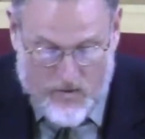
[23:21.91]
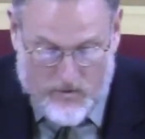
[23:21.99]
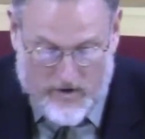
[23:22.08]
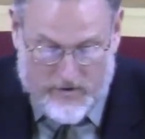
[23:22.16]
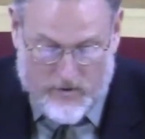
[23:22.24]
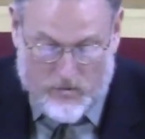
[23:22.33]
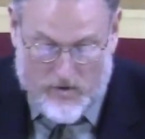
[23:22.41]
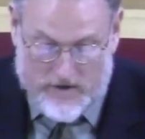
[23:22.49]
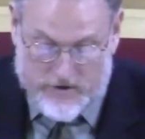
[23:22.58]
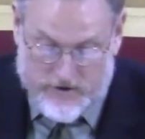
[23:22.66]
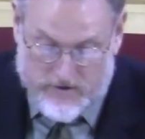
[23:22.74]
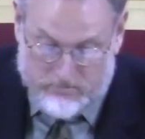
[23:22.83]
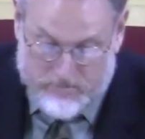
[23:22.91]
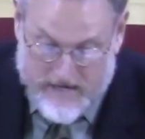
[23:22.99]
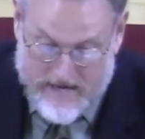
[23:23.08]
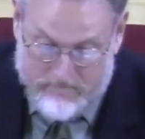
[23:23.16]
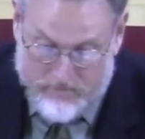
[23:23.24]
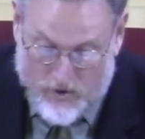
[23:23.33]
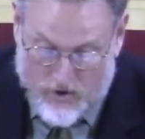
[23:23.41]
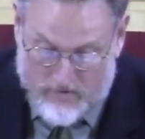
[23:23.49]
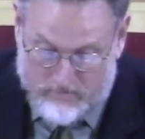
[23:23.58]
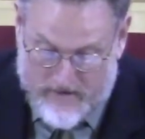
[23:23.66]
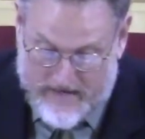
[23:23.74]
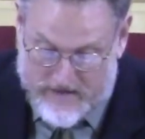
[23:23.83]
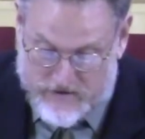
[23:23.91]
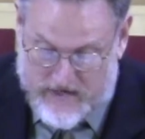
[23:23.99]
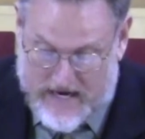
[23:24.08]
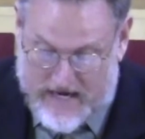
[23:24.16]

whether one should be more amazed